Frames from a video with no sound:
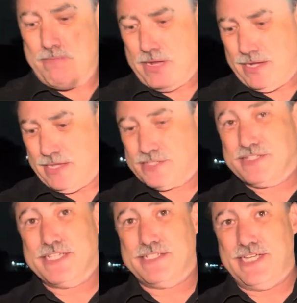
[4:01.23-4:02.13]
my
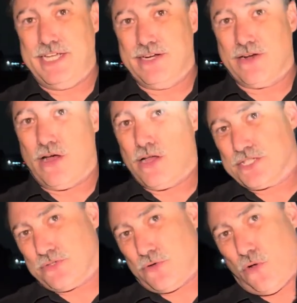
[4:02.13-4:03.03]
assistant here
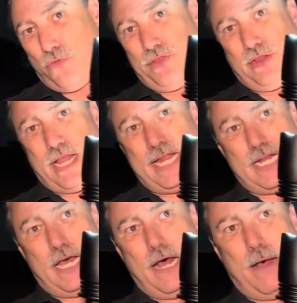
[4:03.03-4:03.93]
also hold the light
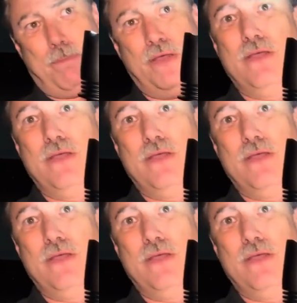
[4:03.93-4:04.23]
up